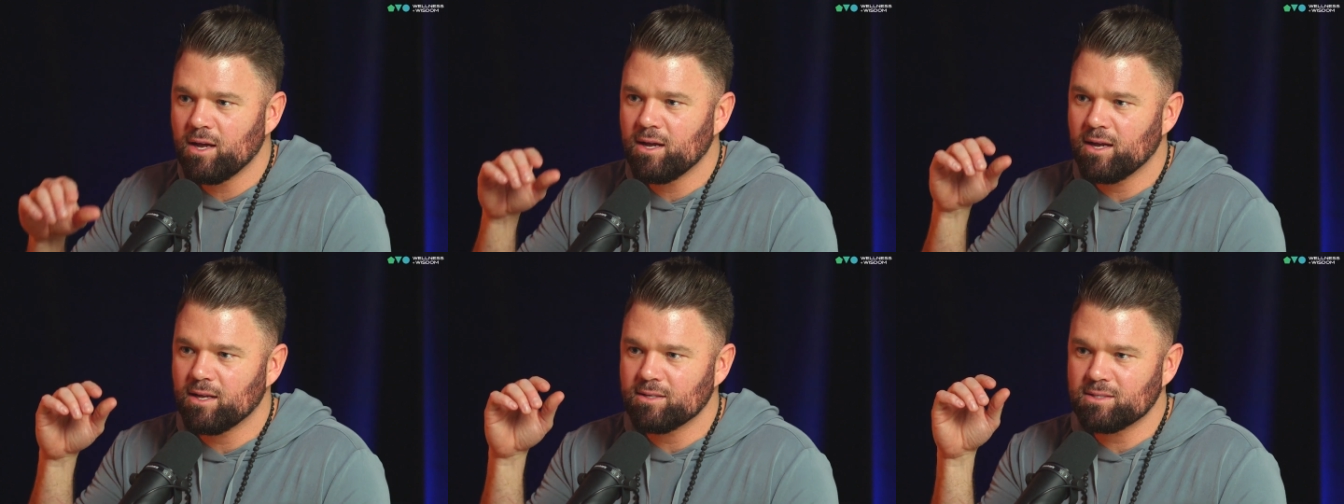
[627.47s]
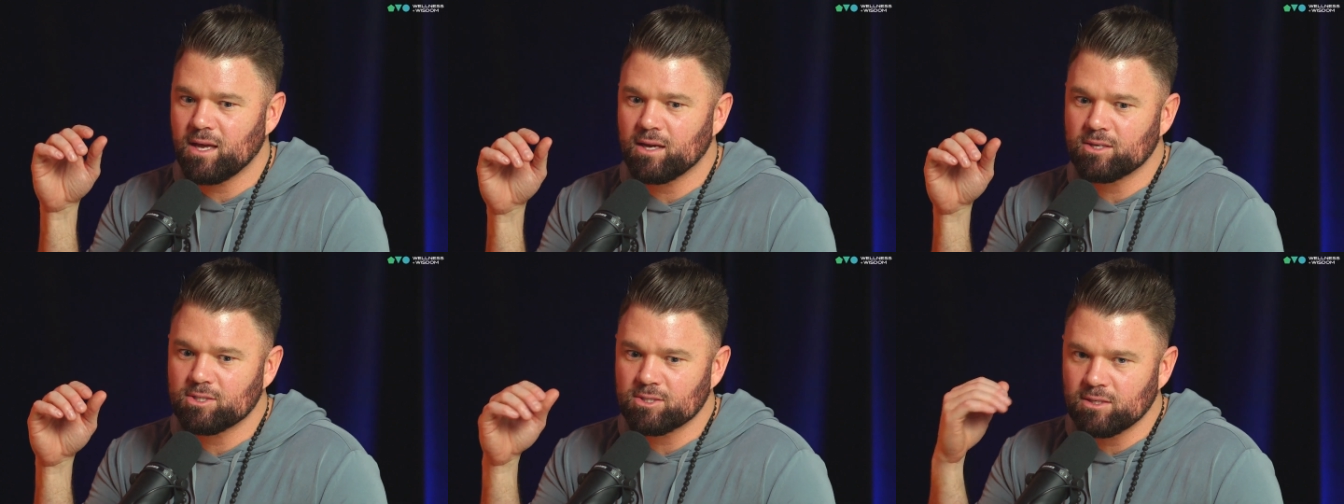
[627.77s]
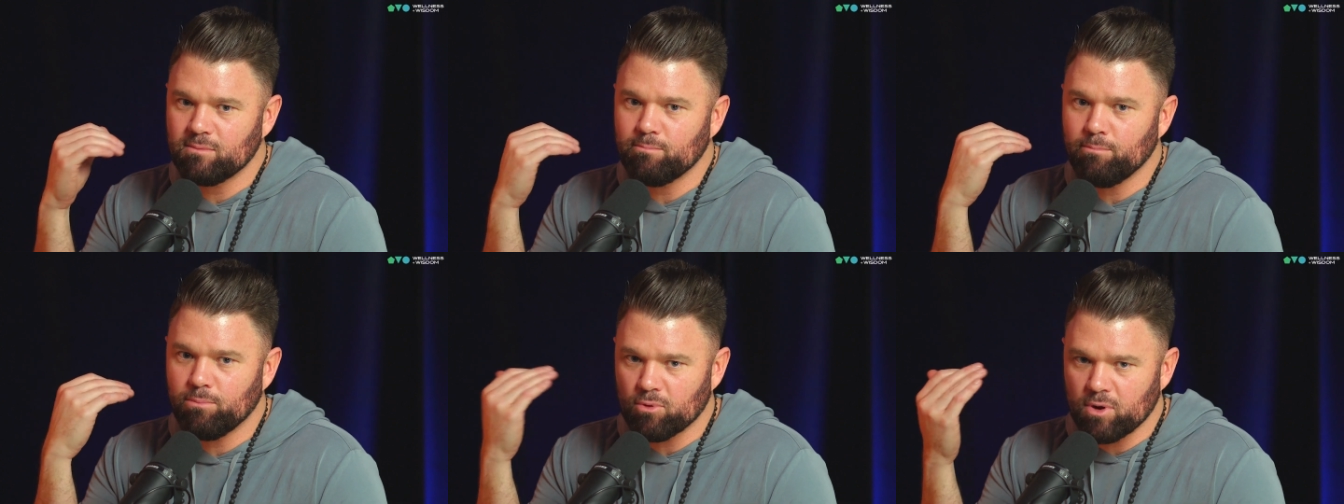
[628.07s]
it's
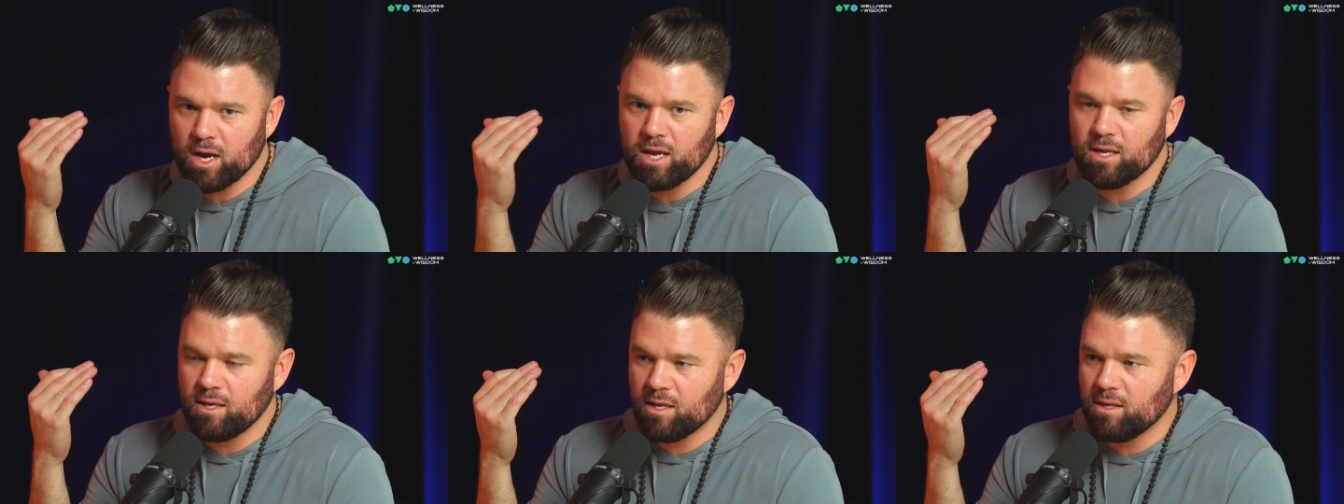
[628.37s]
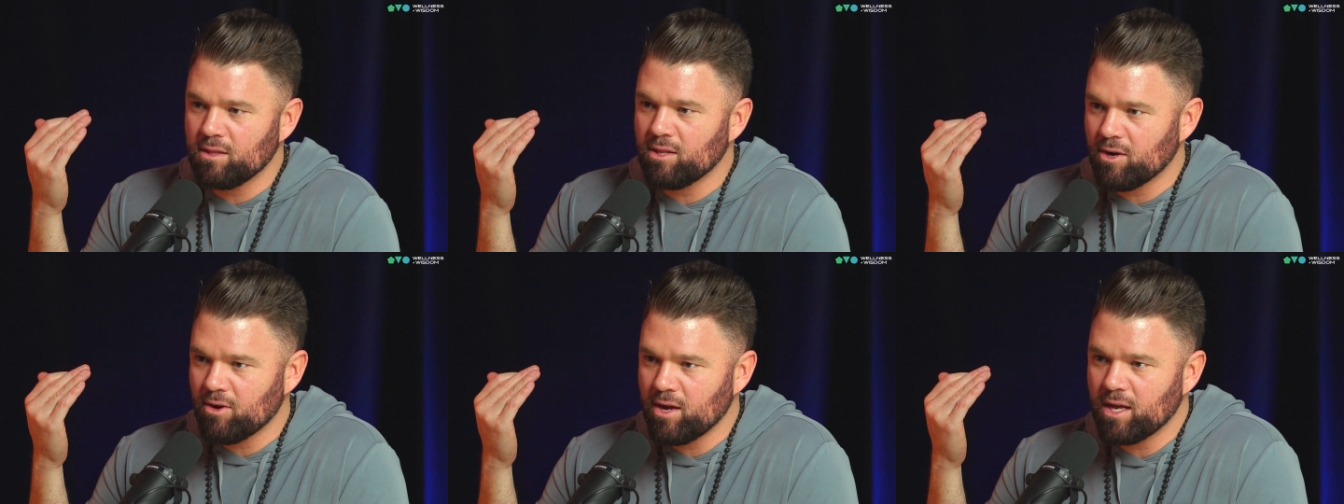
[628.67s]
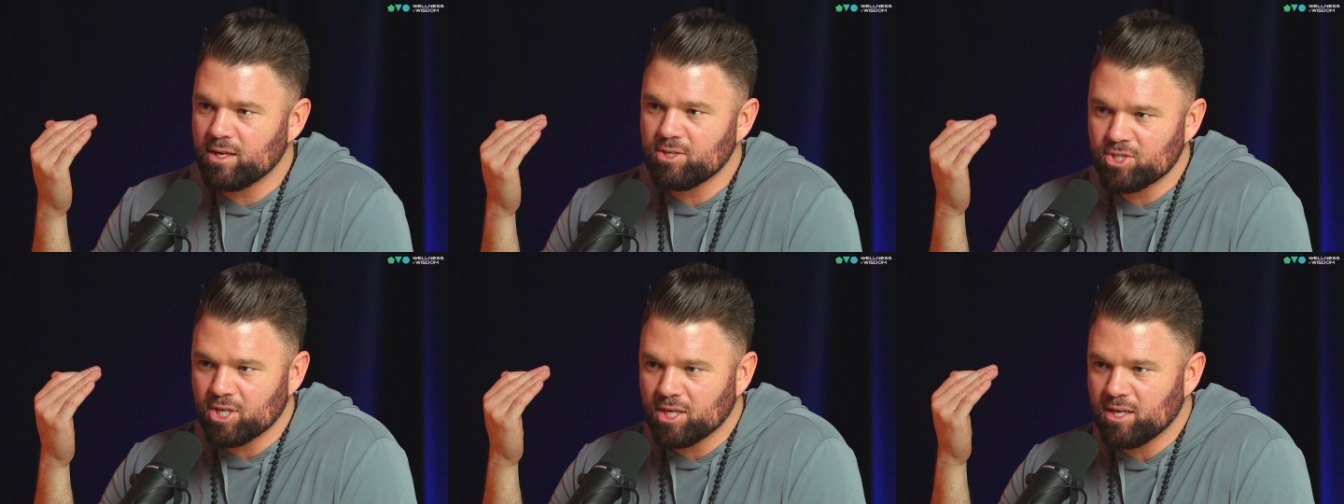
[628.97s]
actually breaking their
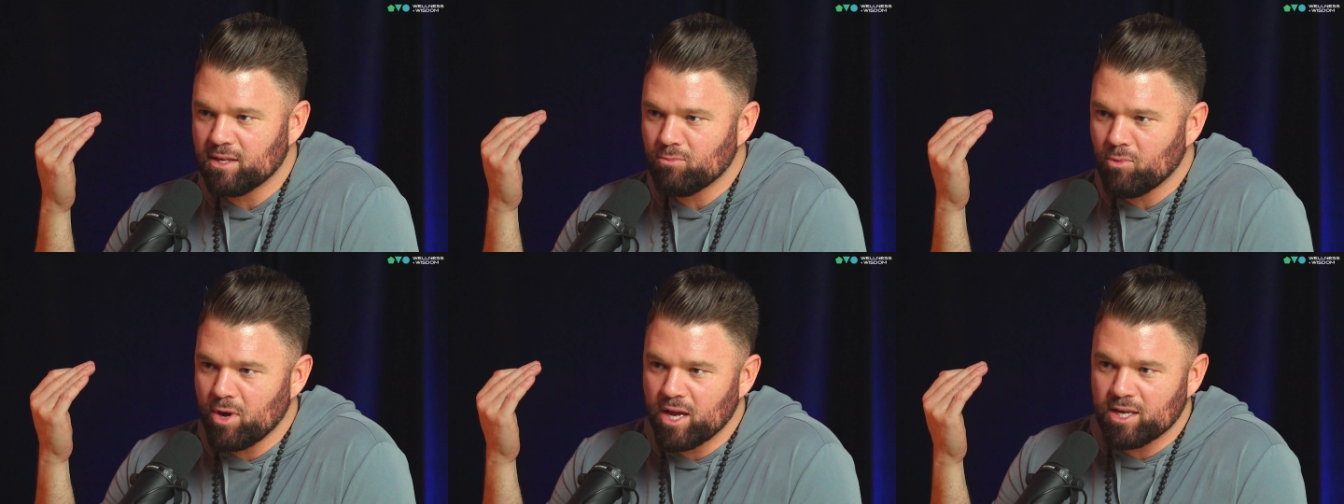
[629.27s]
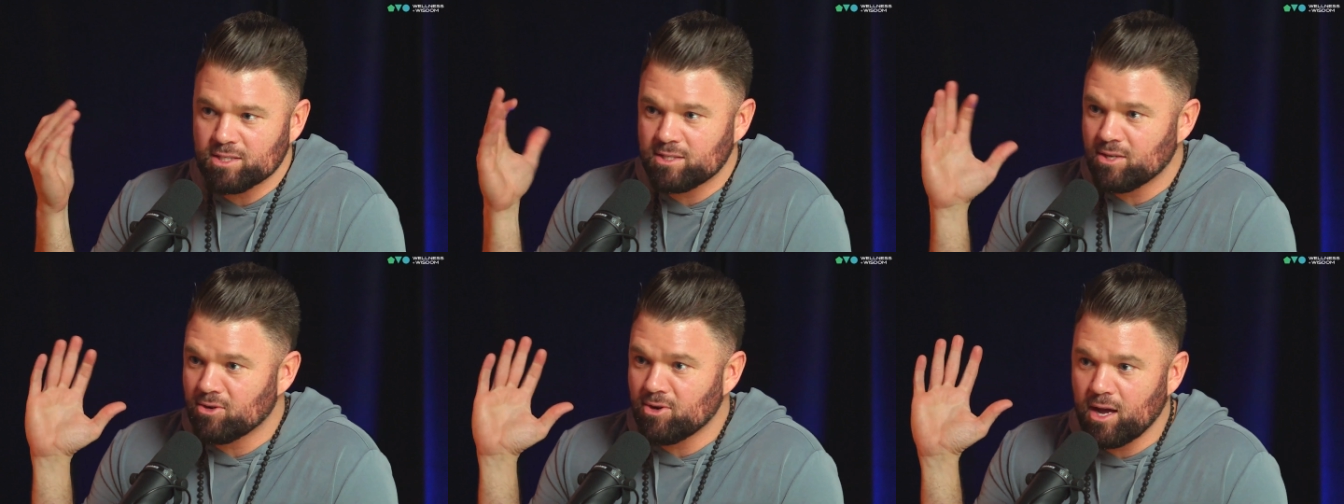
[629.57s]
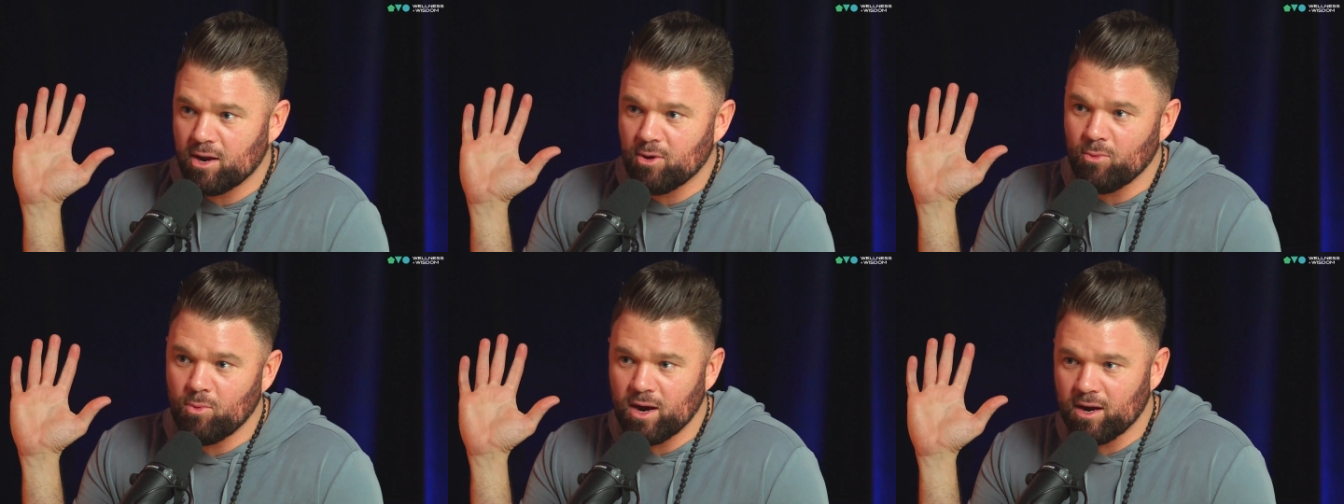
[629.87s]
engine in ways they're
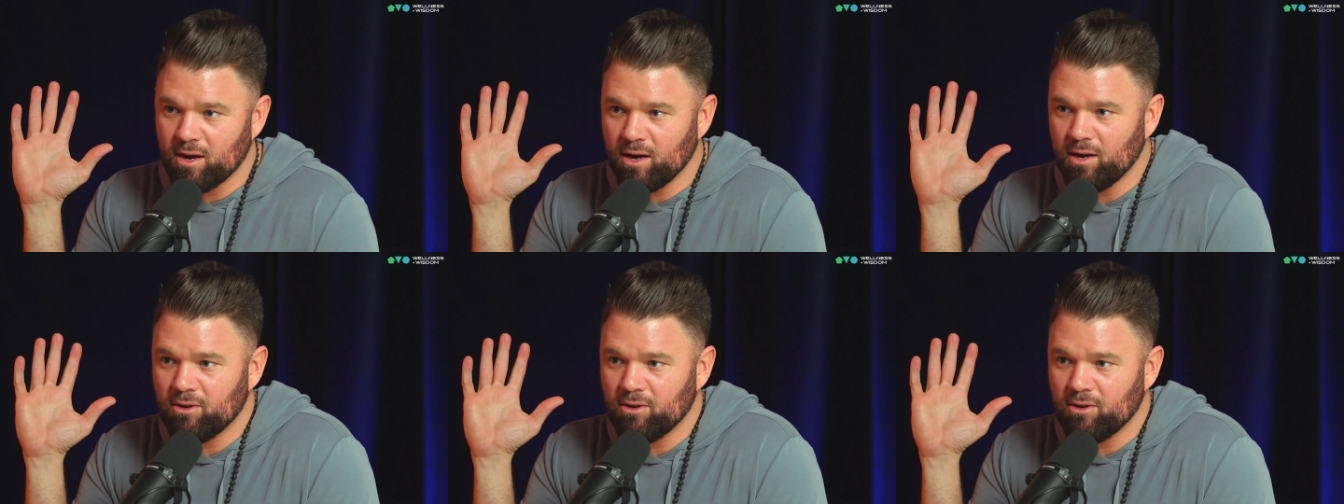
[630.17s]
not aware